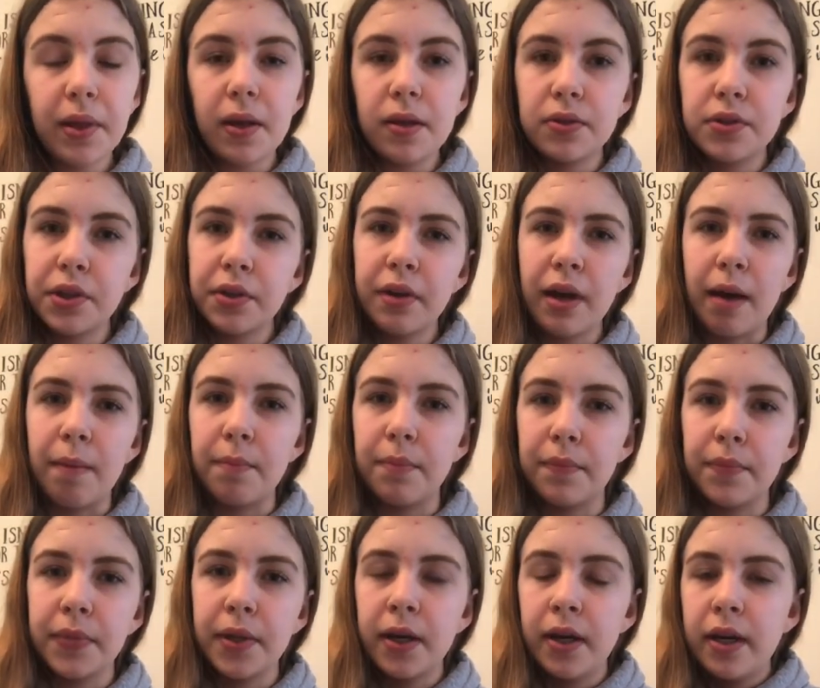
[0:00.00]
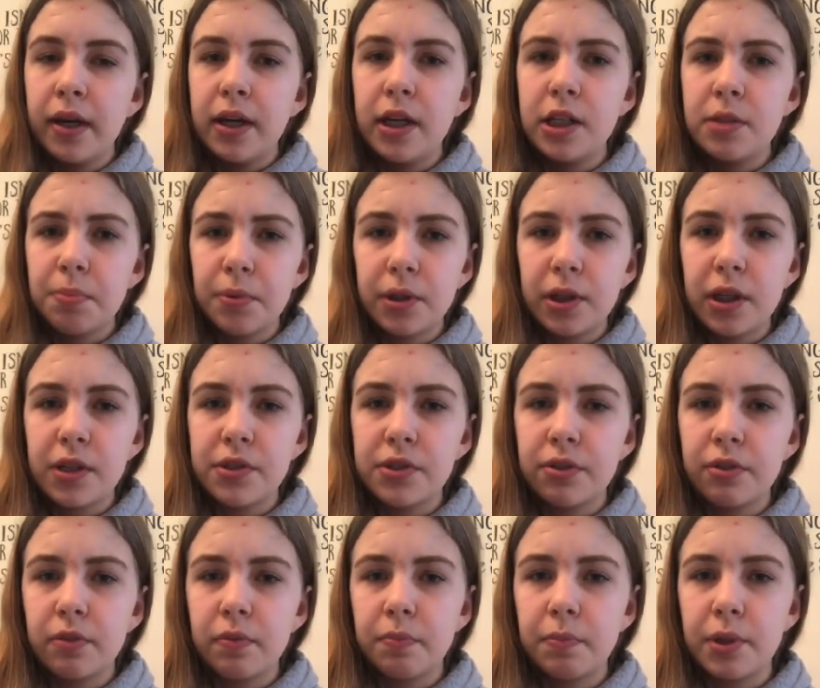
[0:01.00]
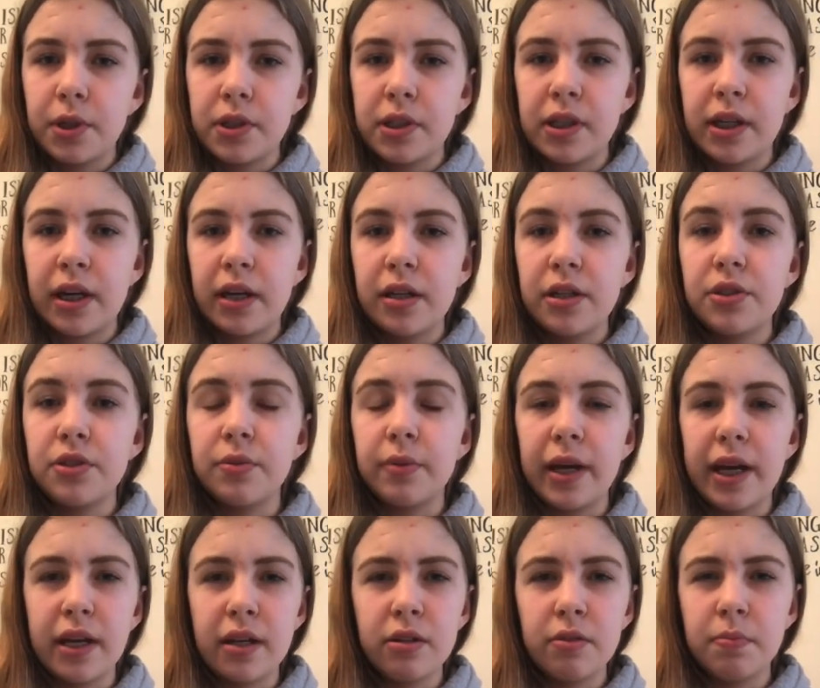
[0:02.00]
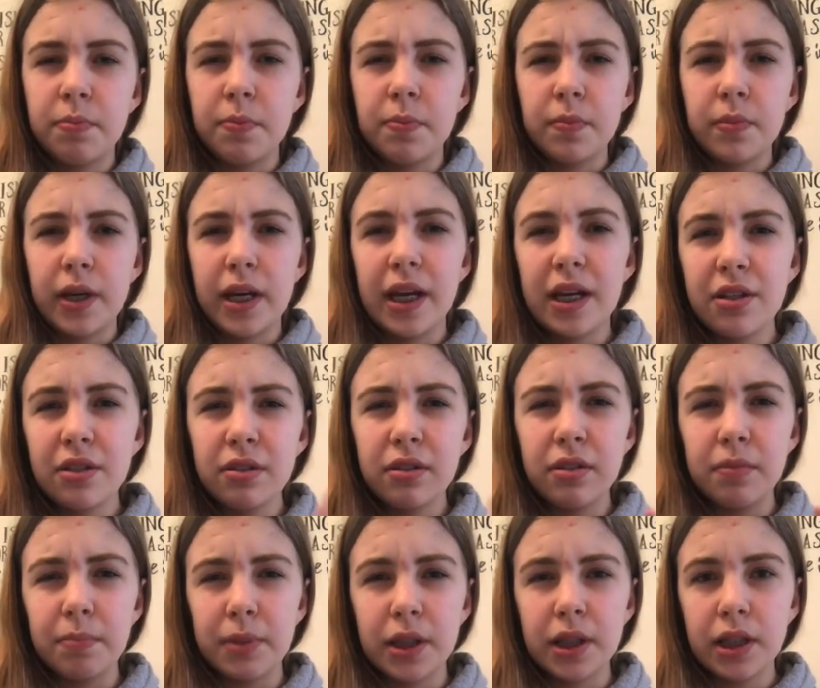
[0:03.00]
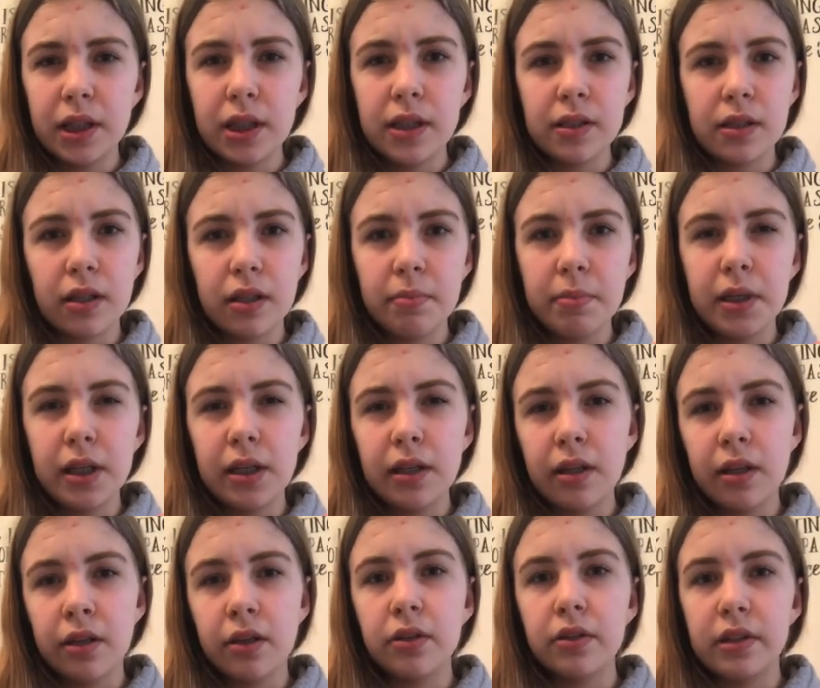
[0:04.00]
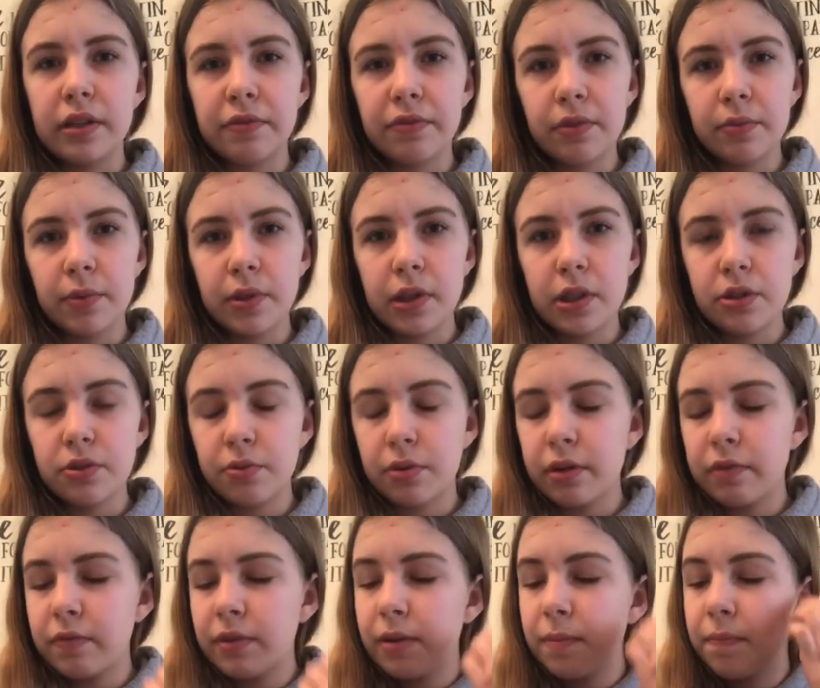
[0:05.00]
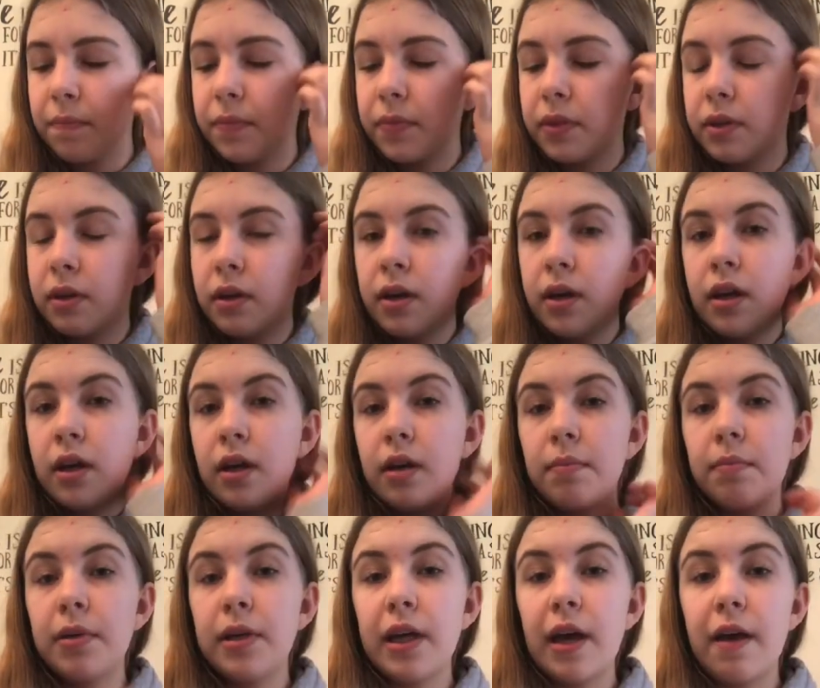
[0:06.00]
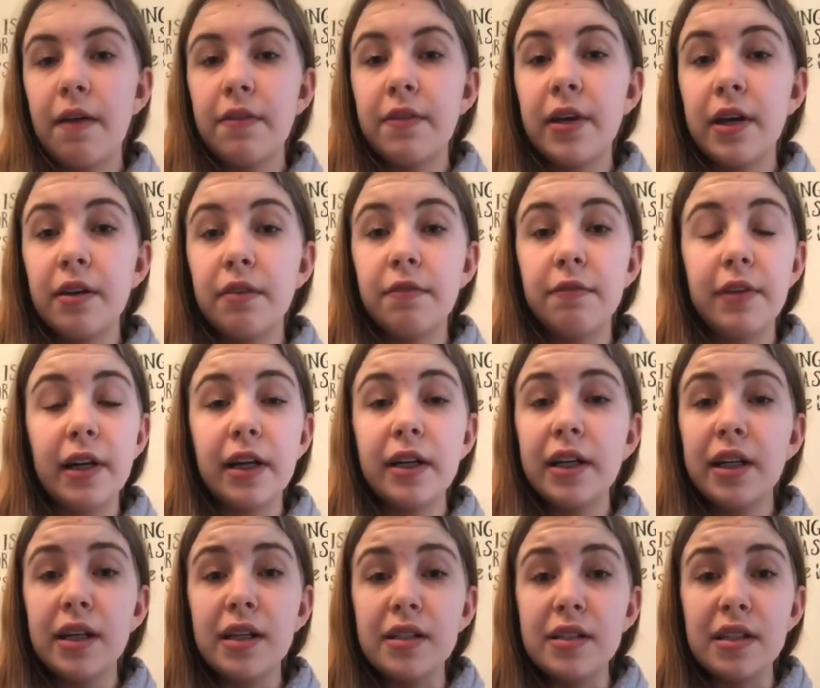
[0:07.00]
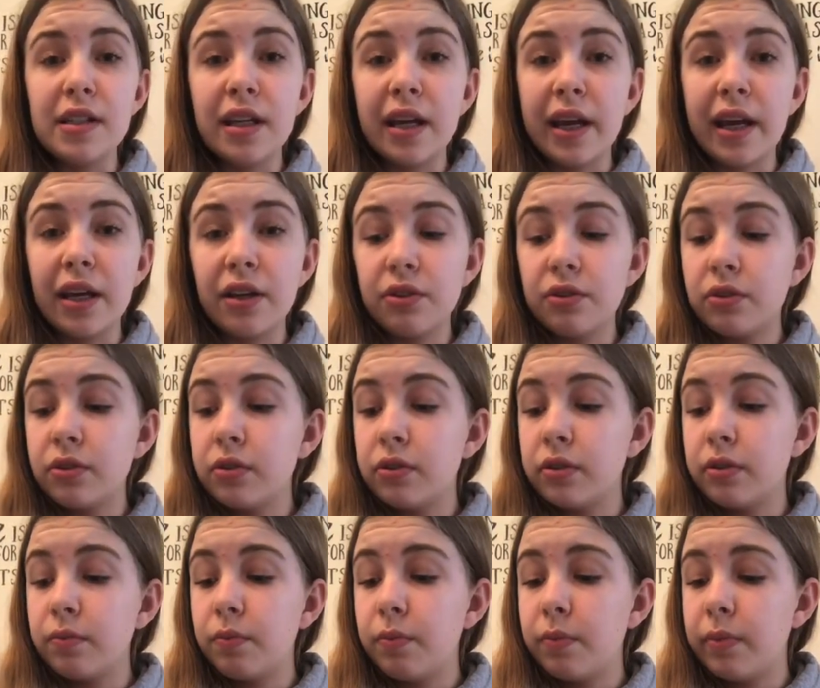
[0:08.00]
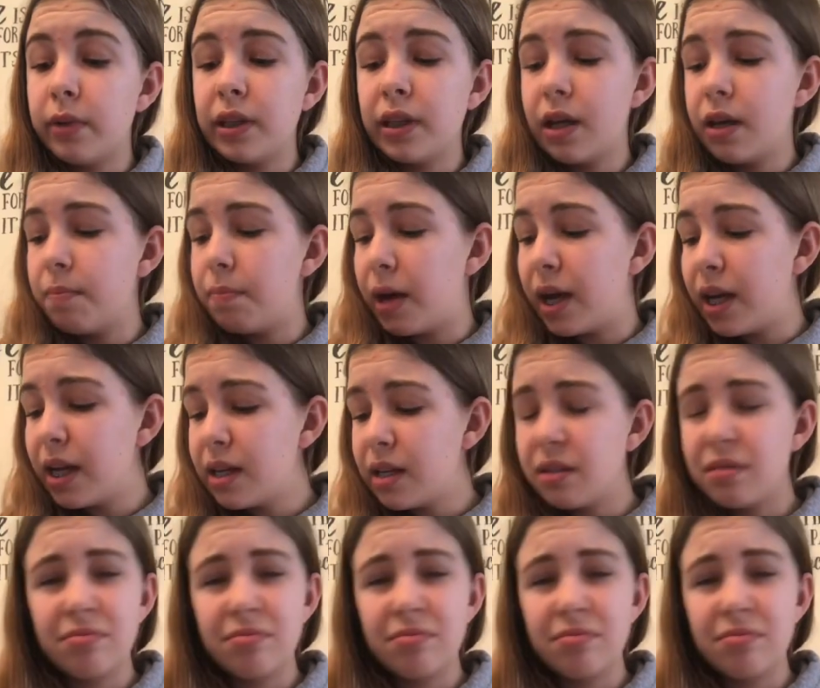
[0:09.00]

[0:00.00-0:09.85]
So yeah, each bird has their own personality, so handleability is going to be a little different with each one of them. But yeah, they're very easy to handle. When they bite,